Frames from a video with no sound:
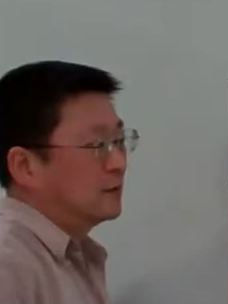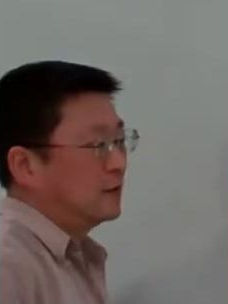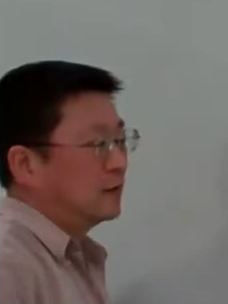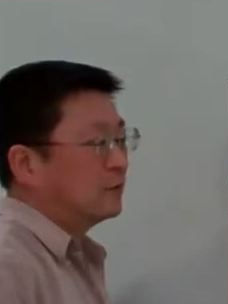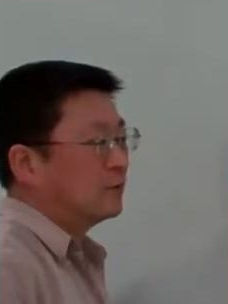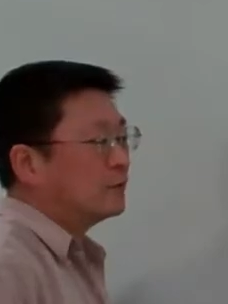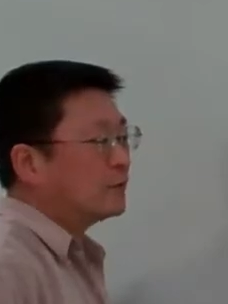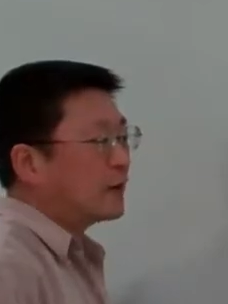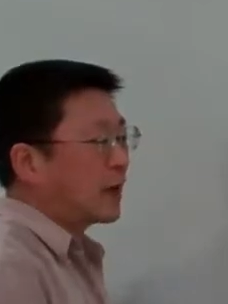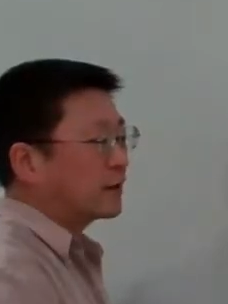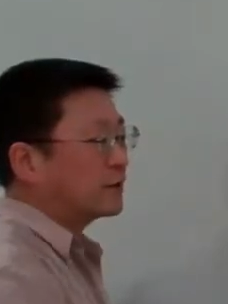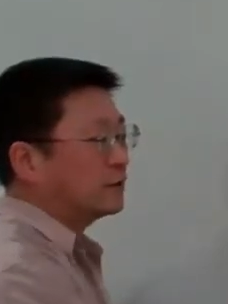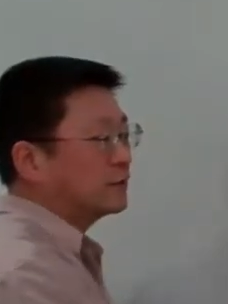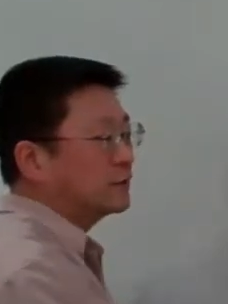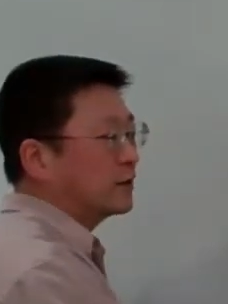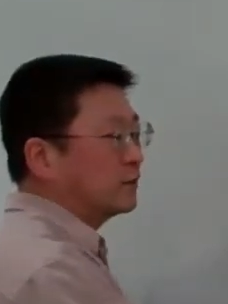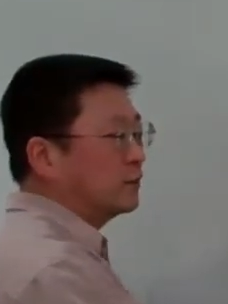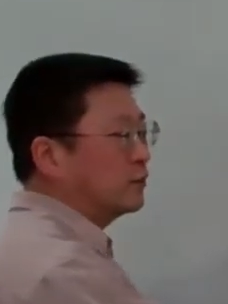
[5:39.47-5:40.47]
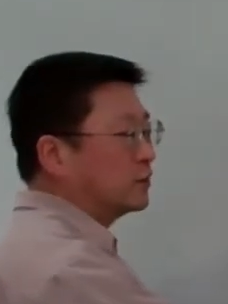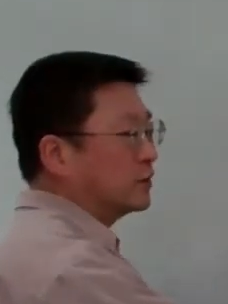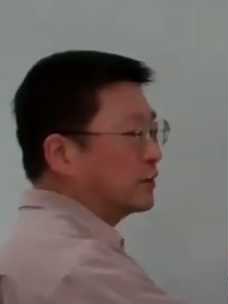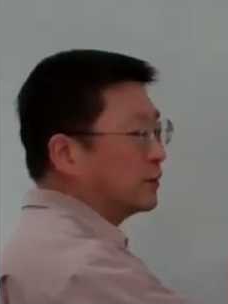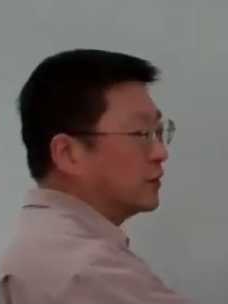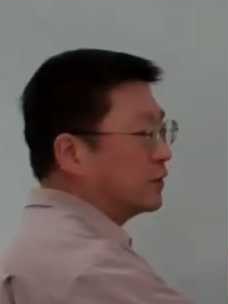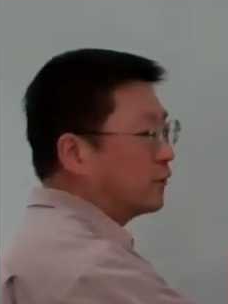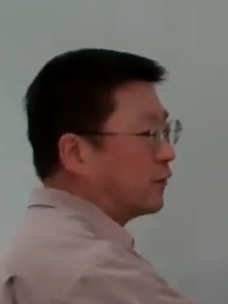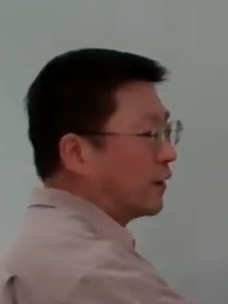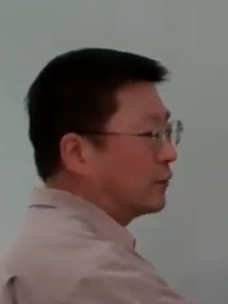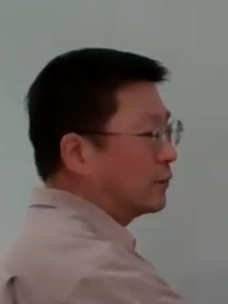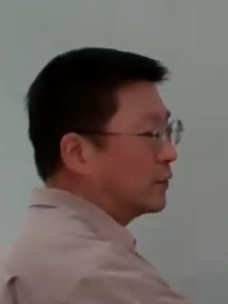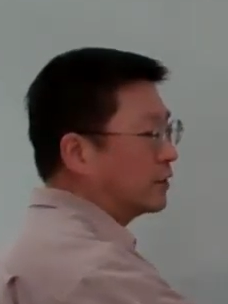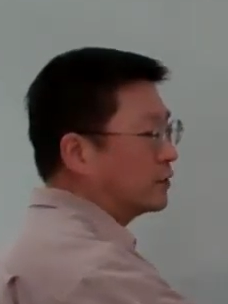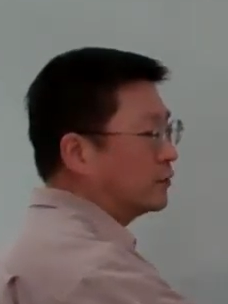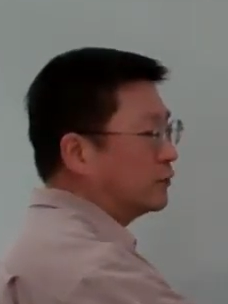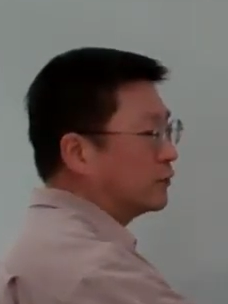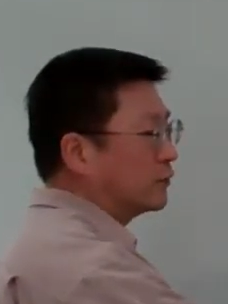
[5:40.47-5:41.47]
If you like, you can put a B1,
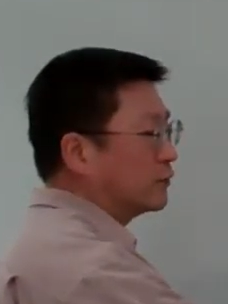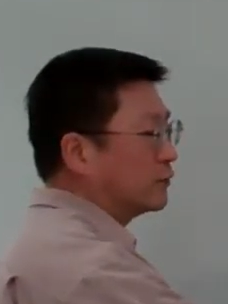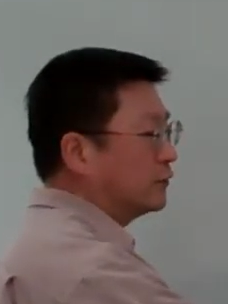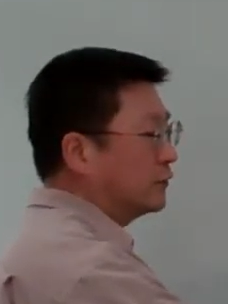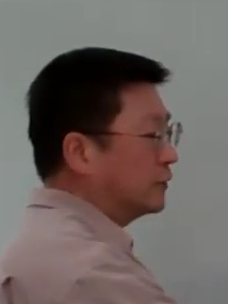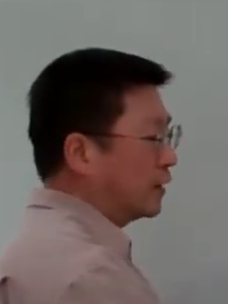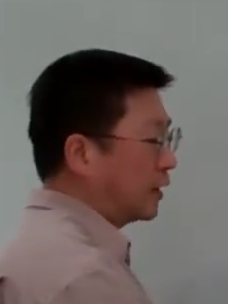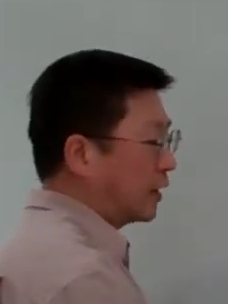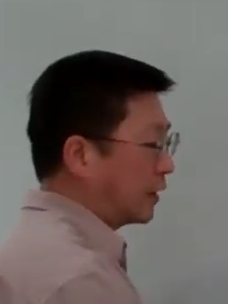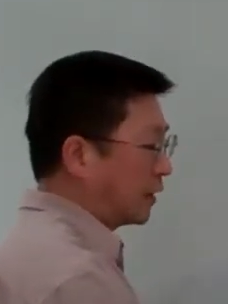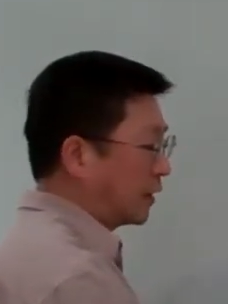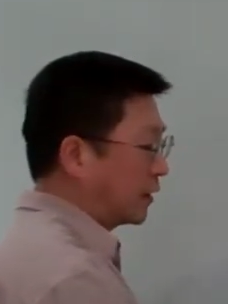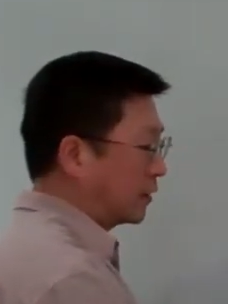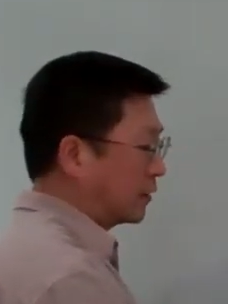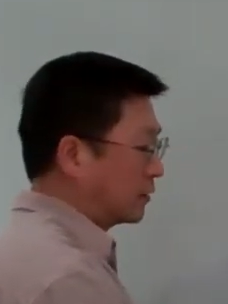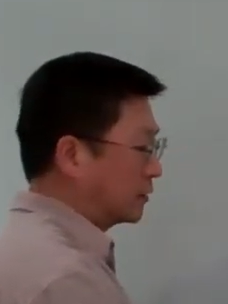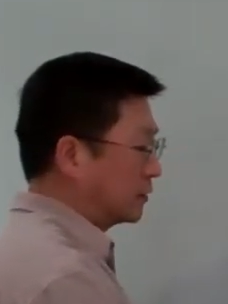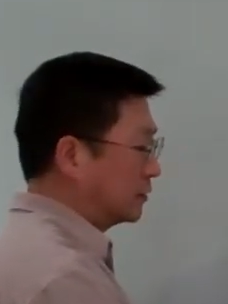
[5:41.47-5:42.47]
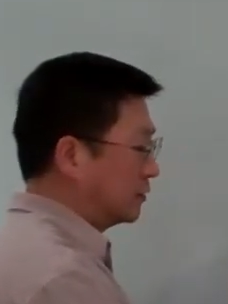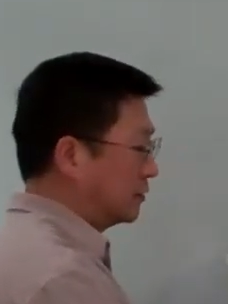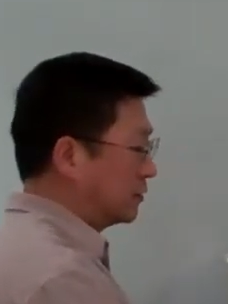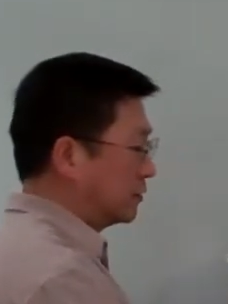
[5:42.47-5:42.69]
B2, and